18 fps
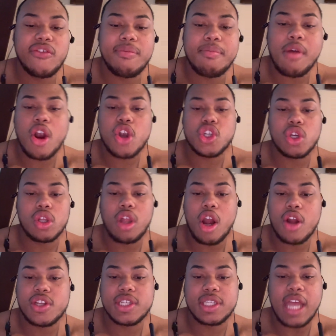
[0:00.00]
martial
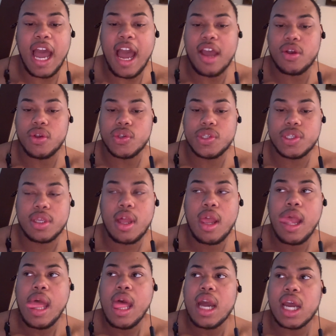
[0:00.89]
arts styles.
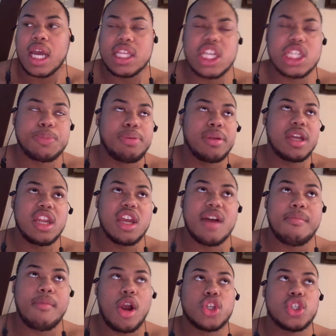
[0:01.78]
Because there's plenty of
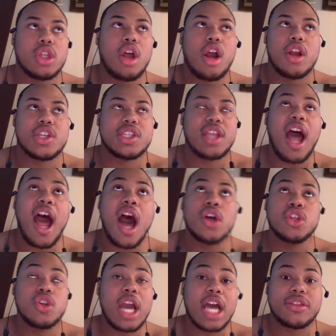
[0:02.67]
martial arts styles.
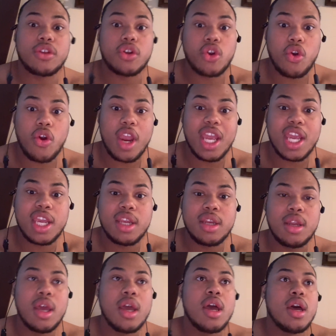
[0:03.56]
You got the crane,
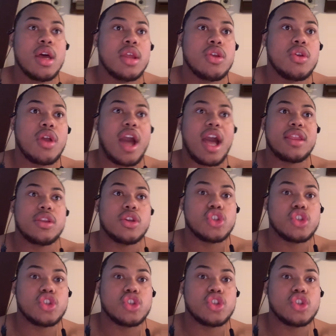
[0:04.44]
you got the